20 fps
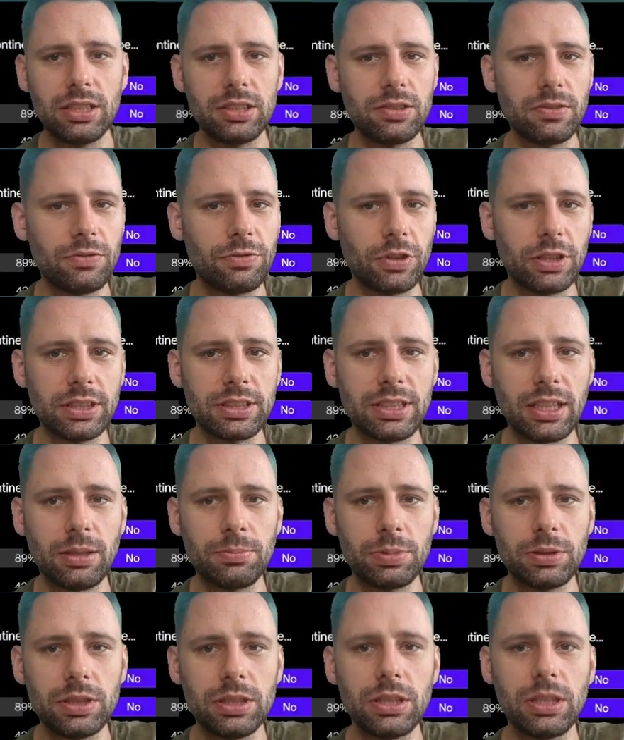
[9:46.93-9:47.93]
For
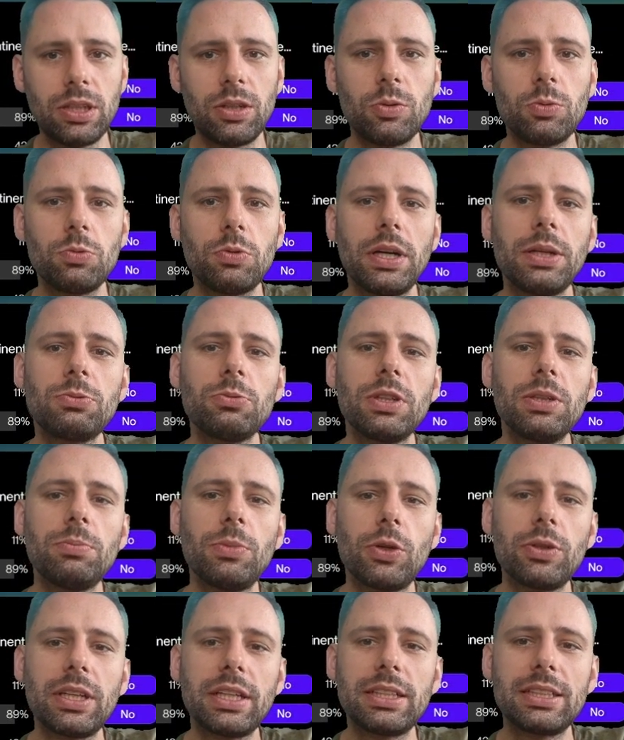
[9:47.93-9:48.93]
example, when will
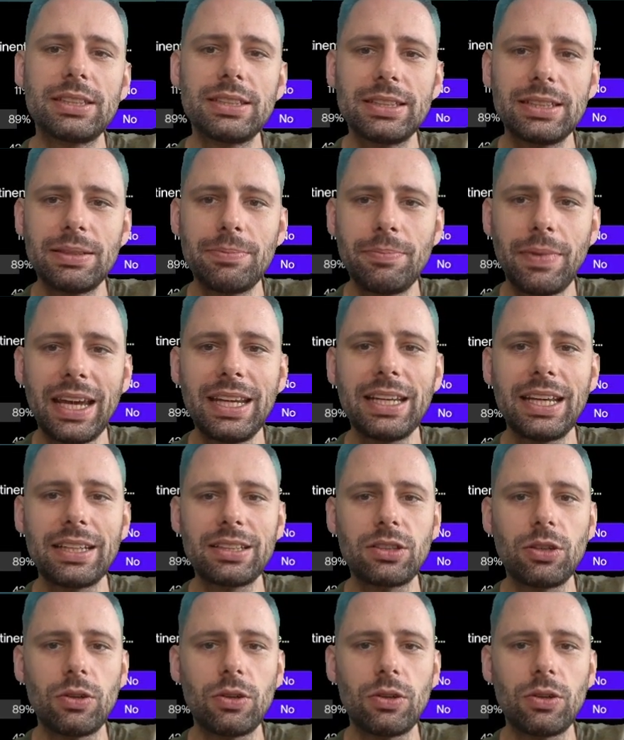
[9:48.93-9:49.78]
Mainnet go